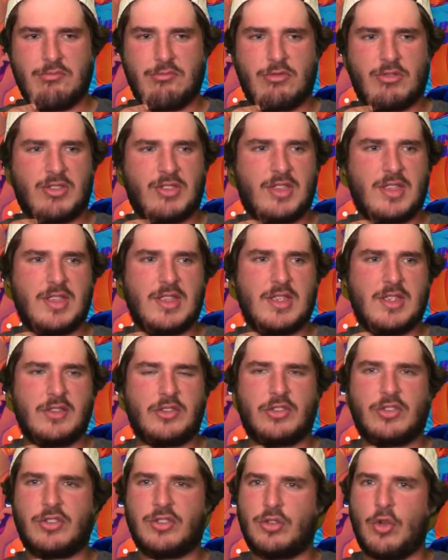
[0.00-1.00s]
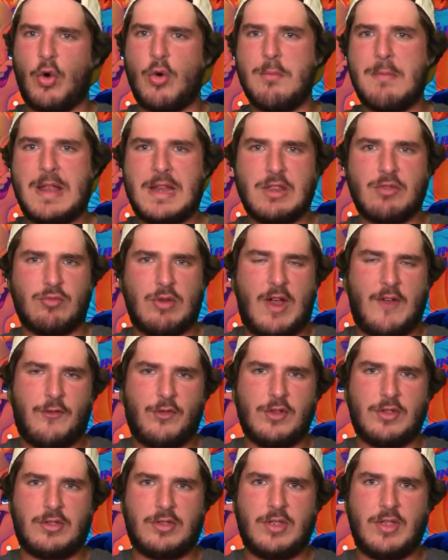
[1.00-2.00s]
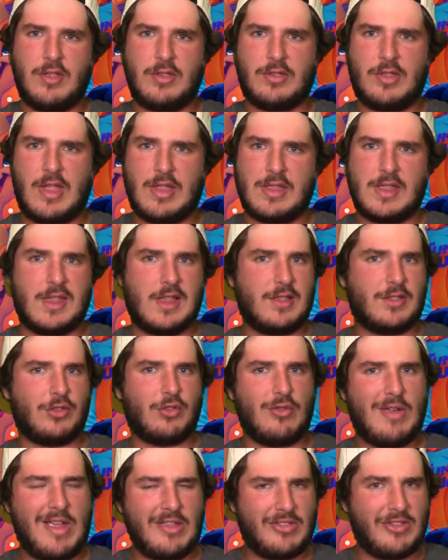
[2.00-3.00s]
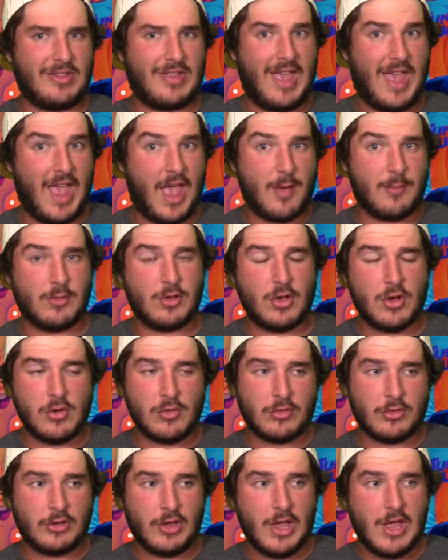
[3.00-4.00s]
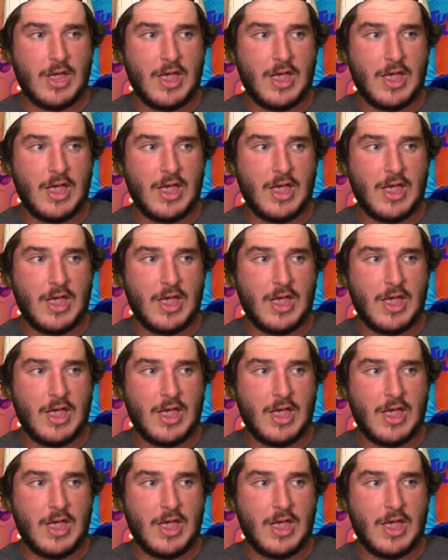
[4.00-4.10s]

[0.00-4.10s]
see so many references and Easter eggs and cameos